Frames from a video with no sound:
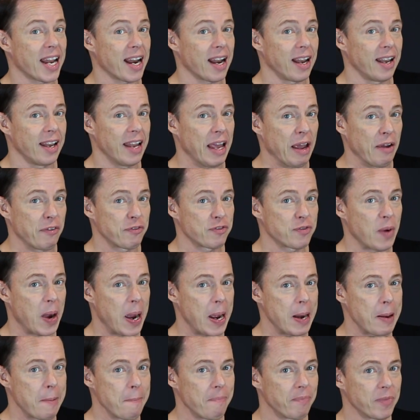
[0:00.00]
that are left,
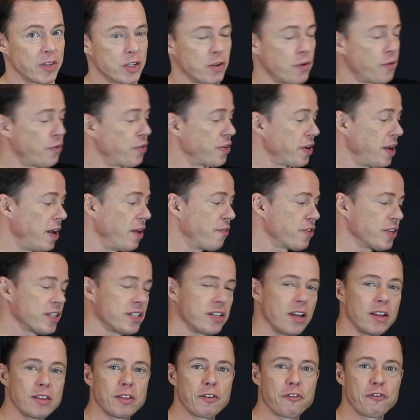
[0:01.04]
right? So if it's
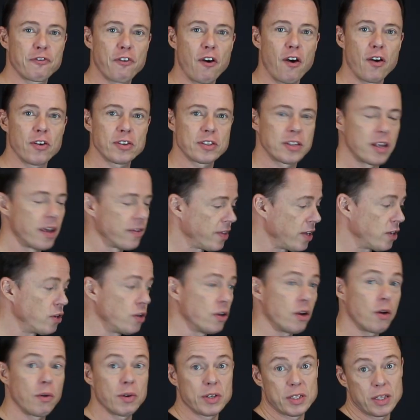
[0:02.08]
not the first, then
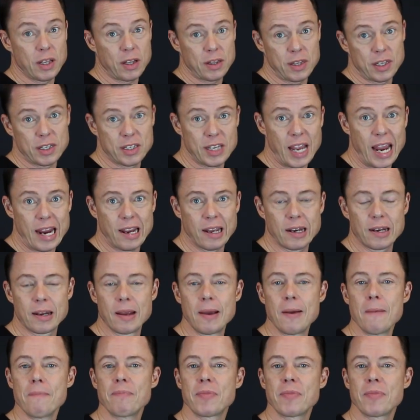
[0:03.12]
you know it's not the second,